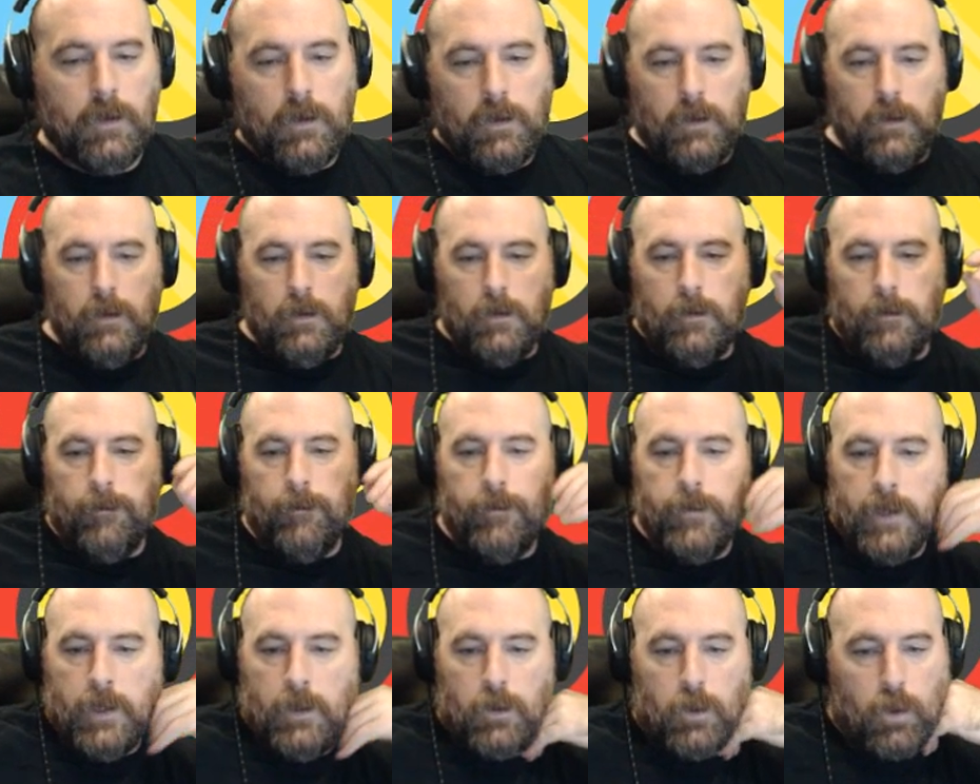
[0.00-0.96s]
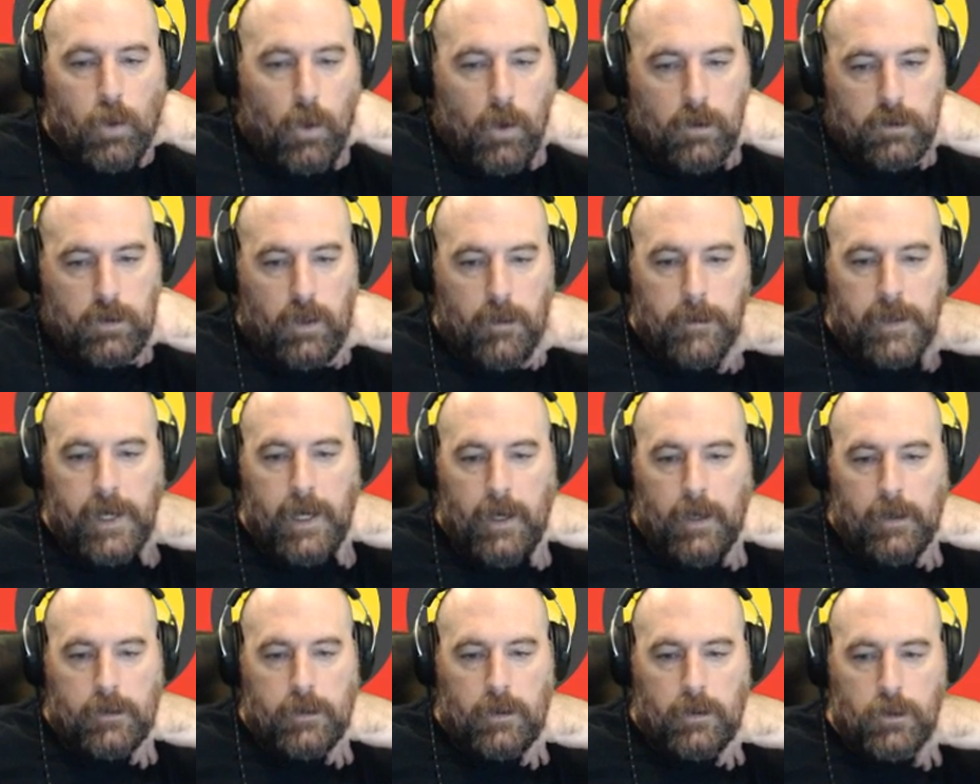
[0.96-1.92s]
Tutorials on the
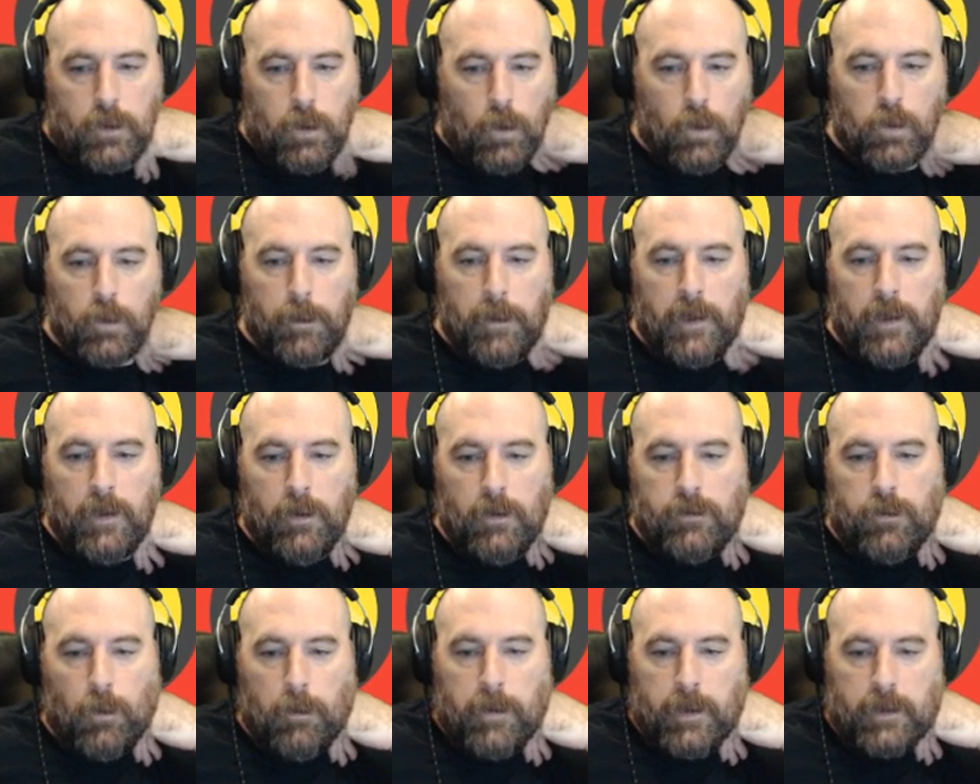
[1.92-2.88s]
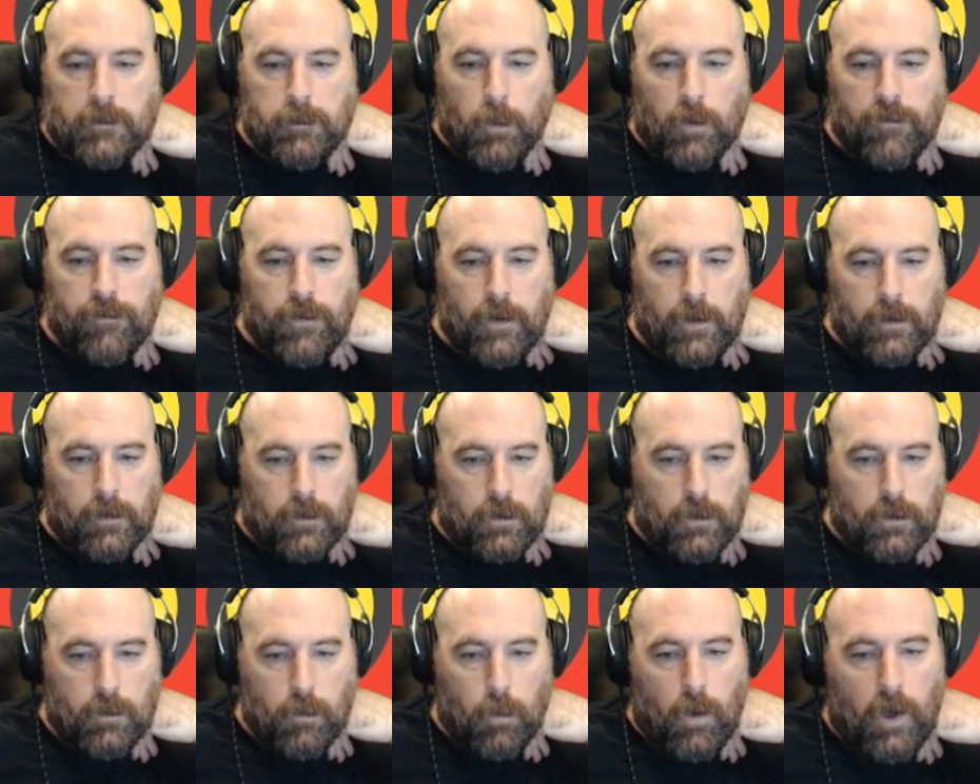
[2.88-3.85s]
mechanics of the tools would be useful, but it's more fun to
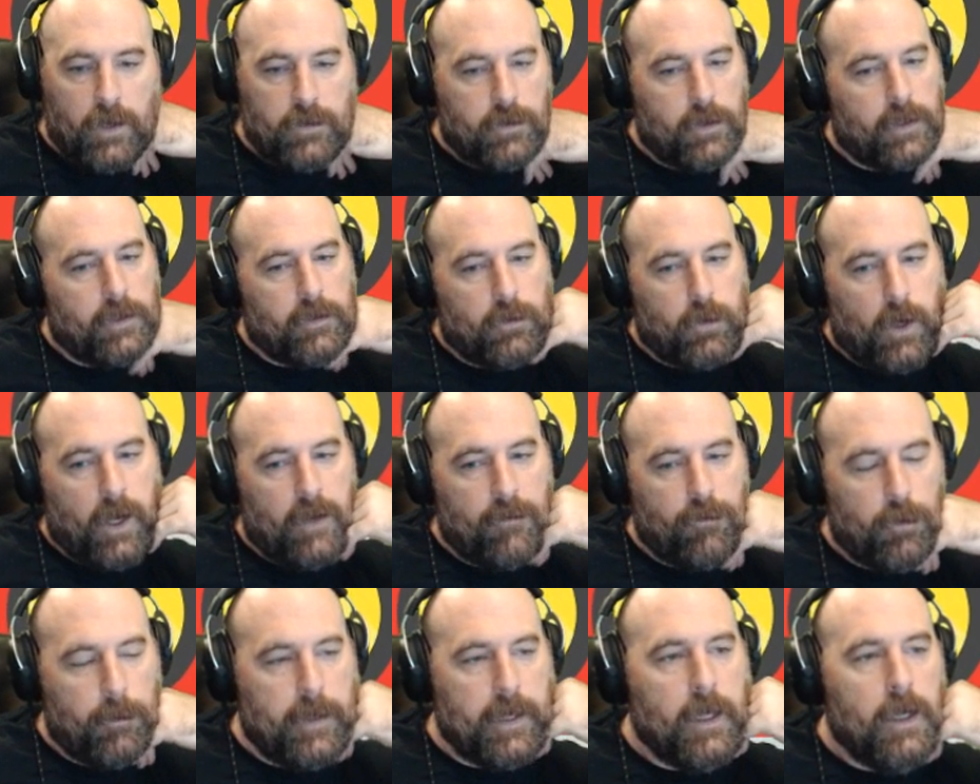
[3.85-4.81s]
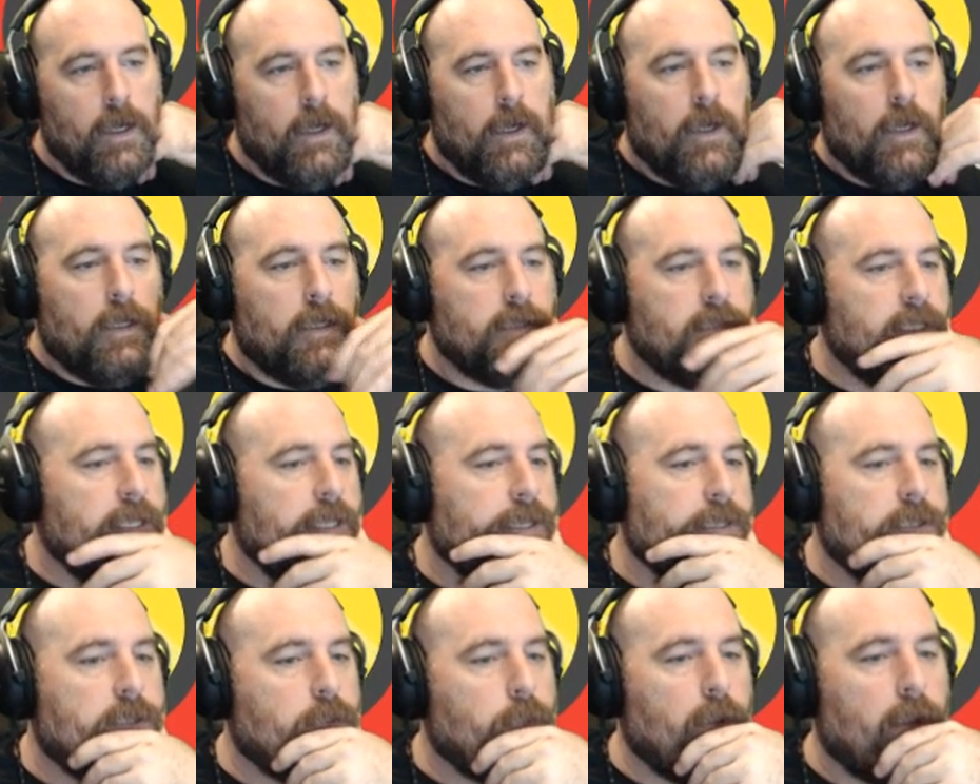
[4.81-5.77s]
learn watching and trying for me. And see,
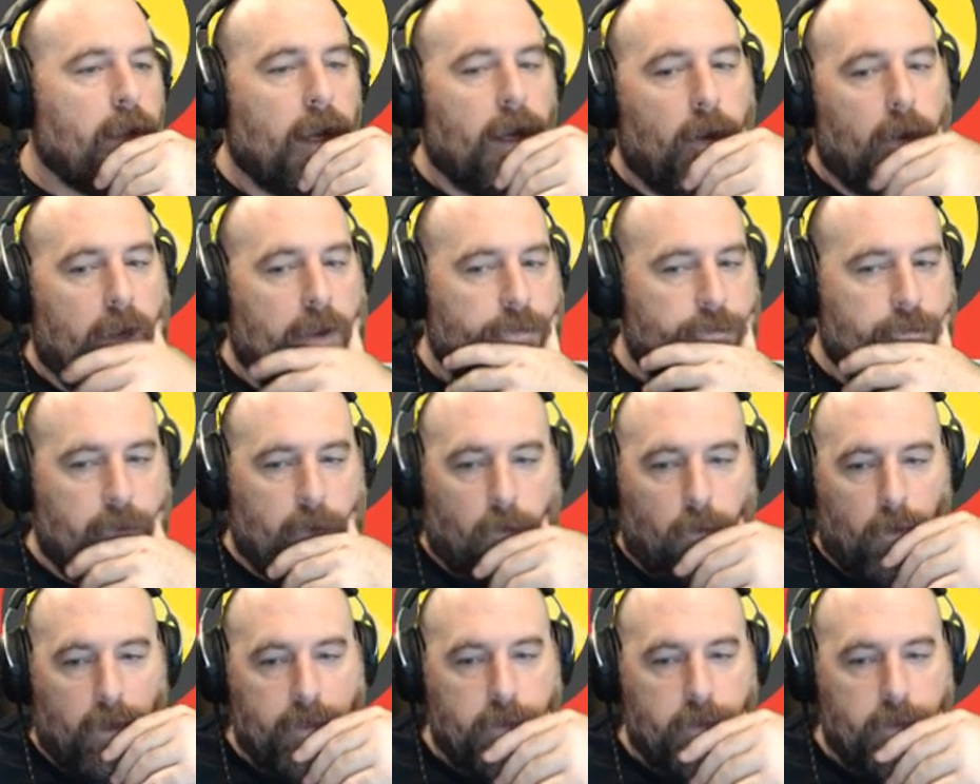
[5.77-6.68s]
that's sort of how I feel, right,